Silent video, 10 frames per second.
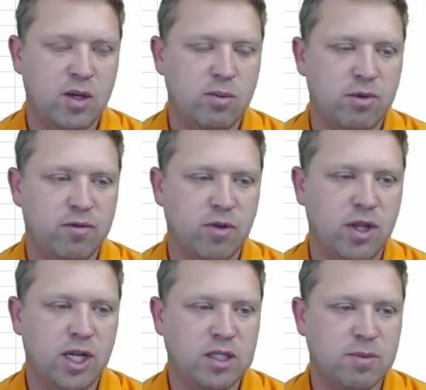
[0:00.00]
and that will be
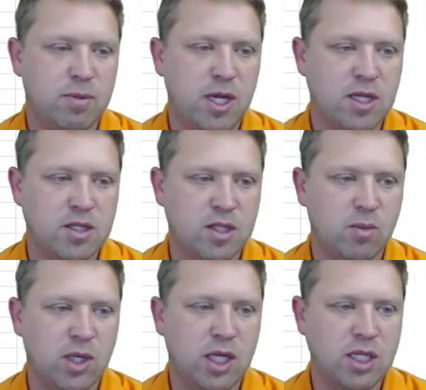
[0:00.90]
for the next piece
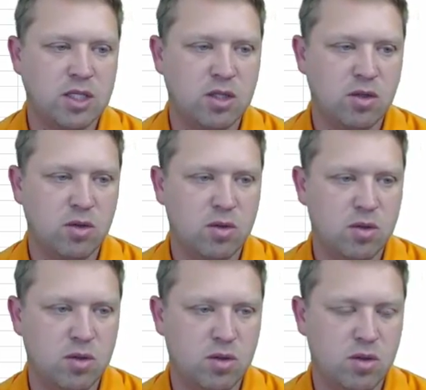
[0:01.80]
that we get
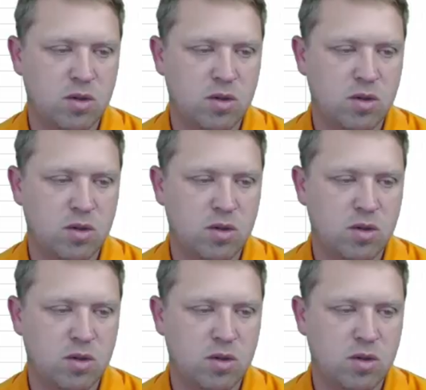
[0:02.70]
to,